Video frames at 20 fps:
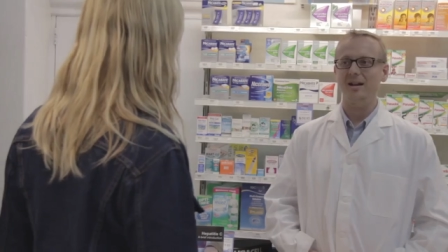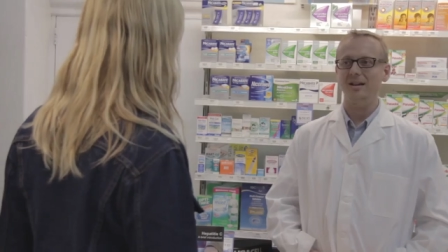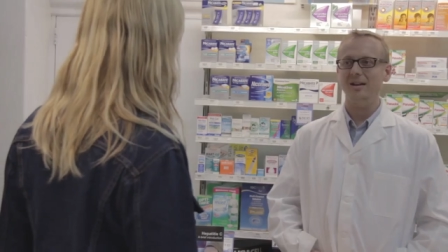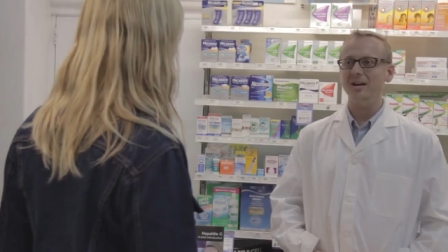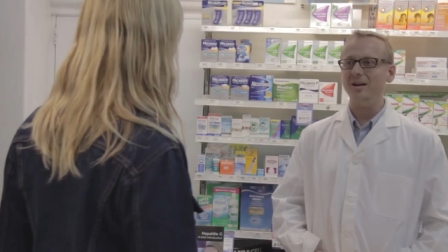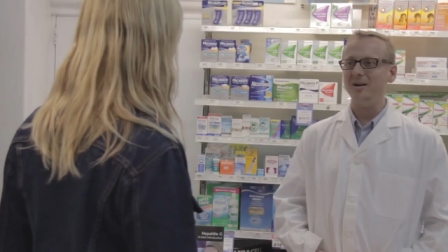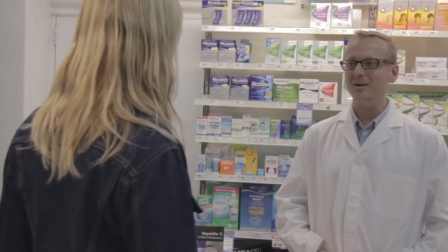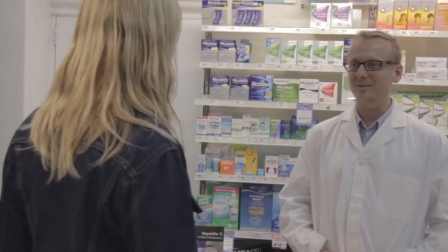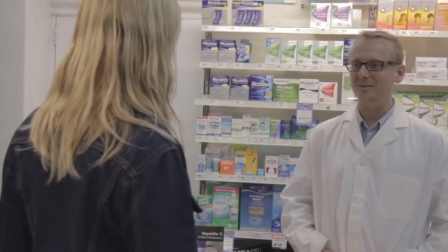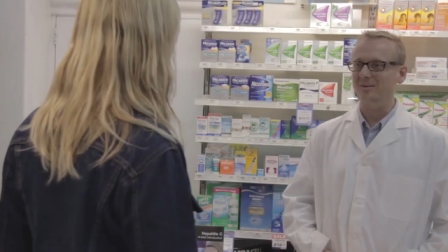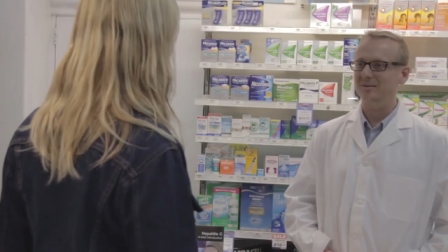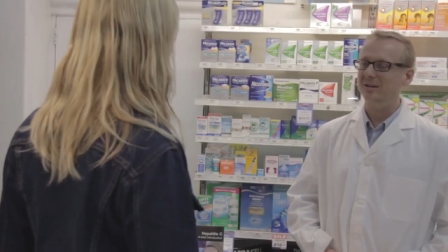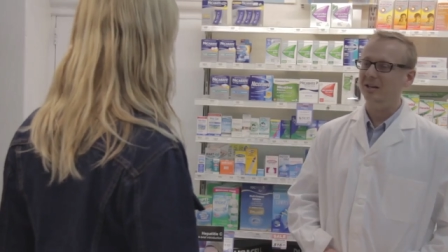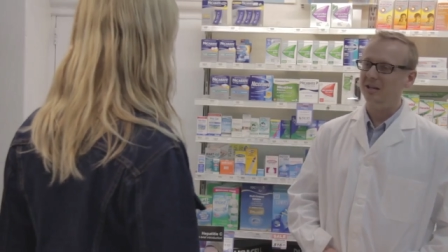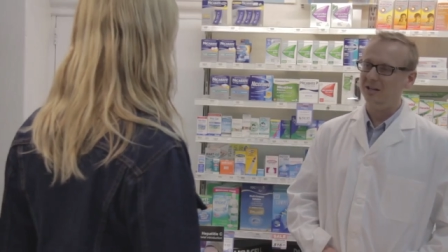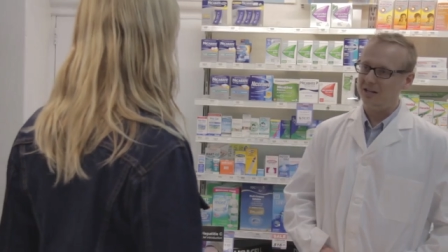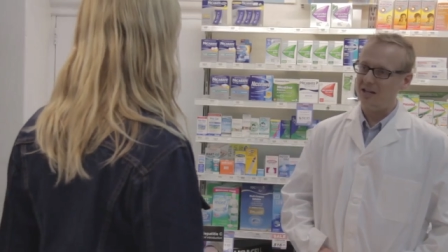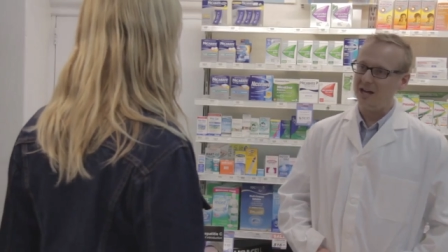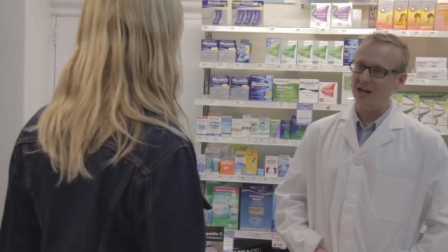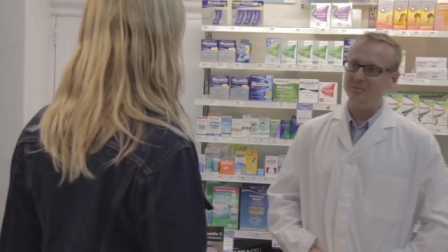Hello,
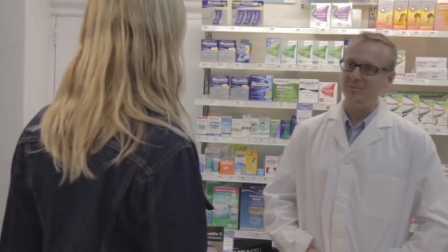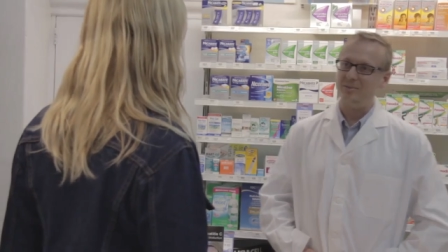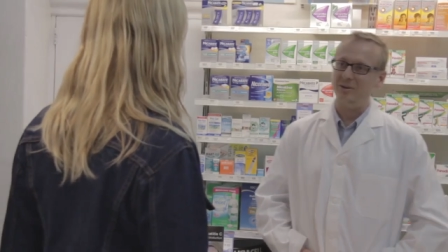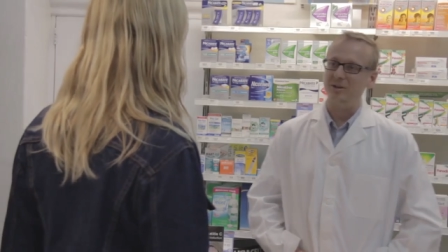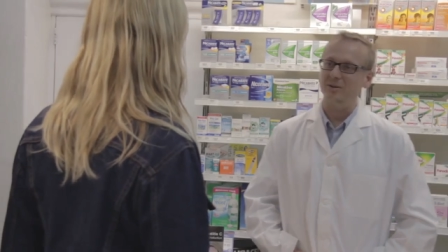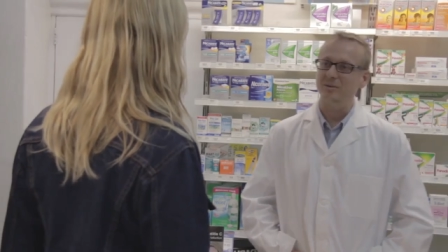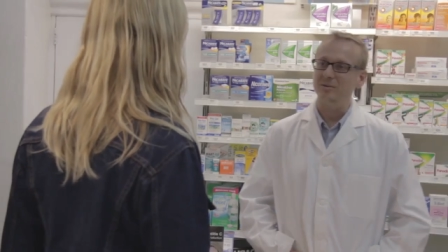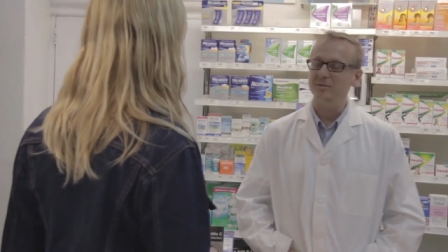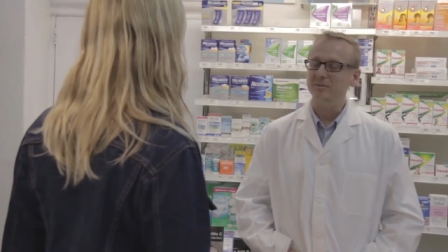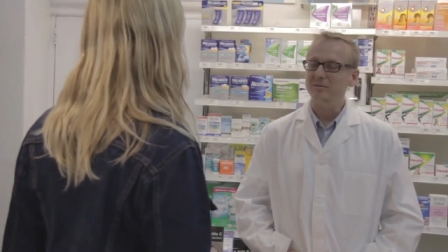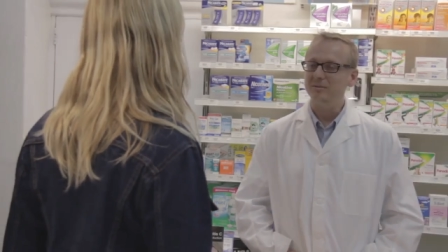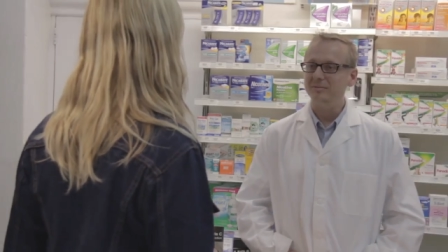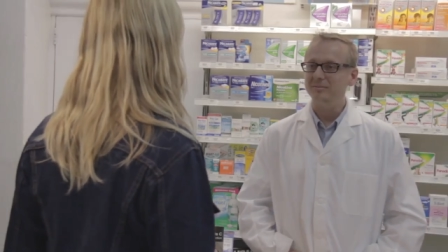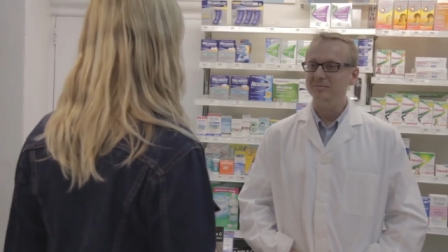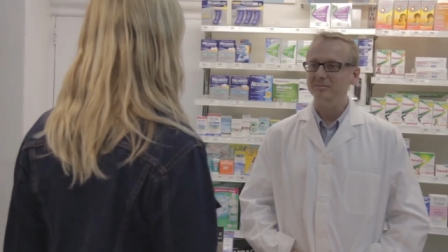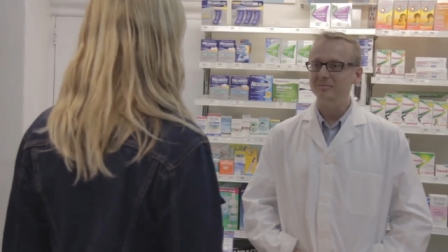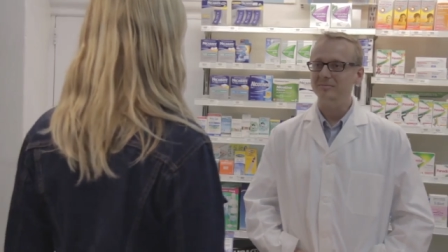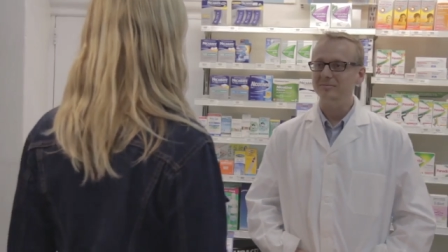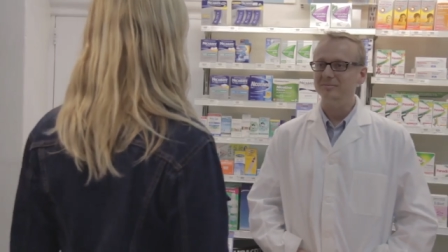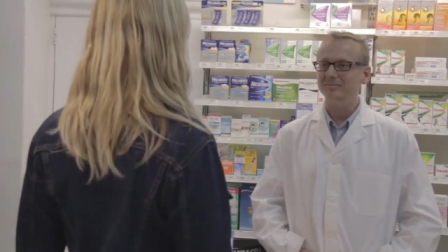could I help you?
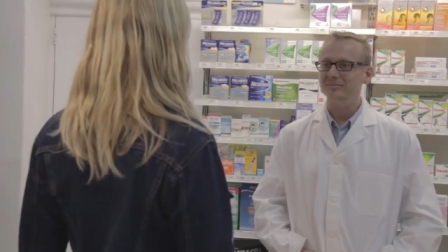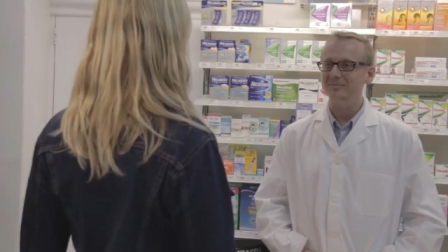Oh, yes,